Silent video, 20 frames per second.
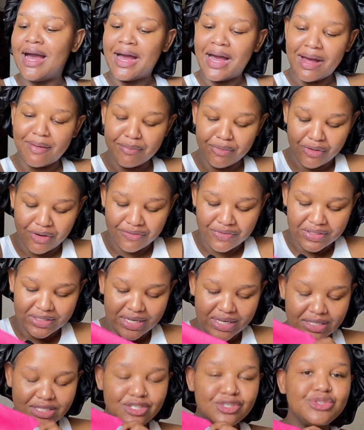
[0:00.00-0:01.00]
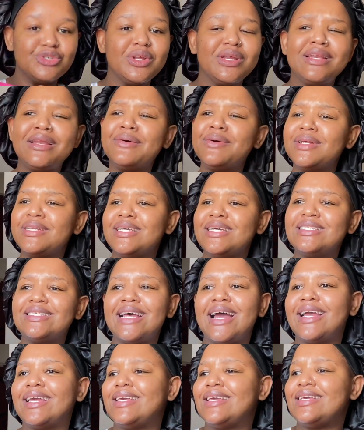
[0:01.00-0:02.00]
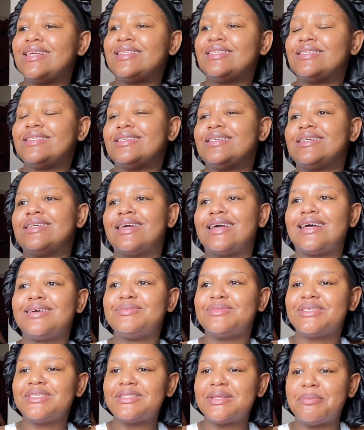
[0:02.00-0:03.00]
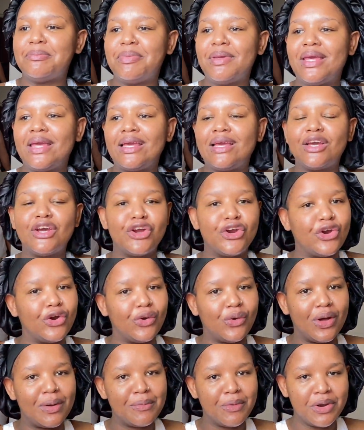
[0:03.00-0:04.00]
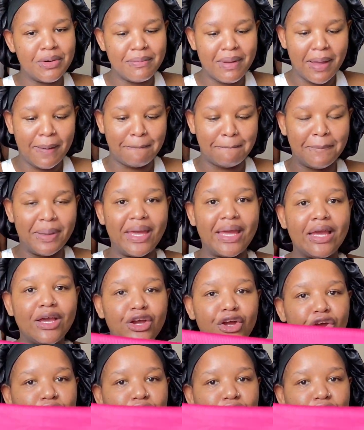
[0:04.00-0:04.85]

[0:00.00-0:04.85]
I'm gravitating nowadays. Hakizi. I'm just a pink girl. I'm on my pink